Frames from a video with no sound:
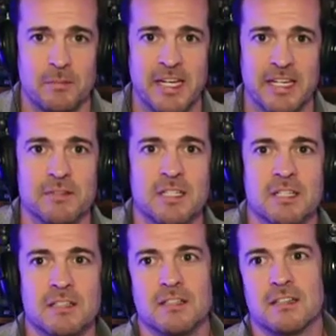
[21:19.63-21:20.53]
I mean,
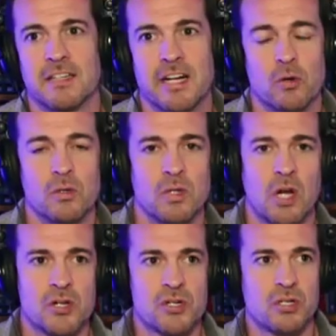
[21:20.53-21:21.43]

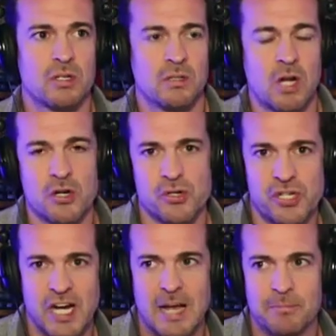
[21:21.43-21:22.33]
larger
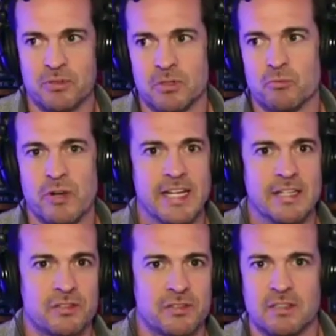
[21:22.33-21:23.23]
shops or
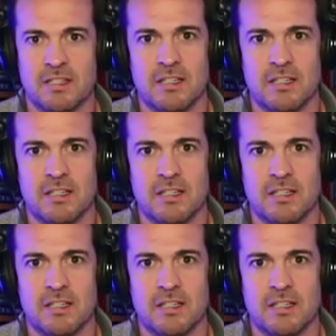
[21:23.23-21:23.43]
REITs,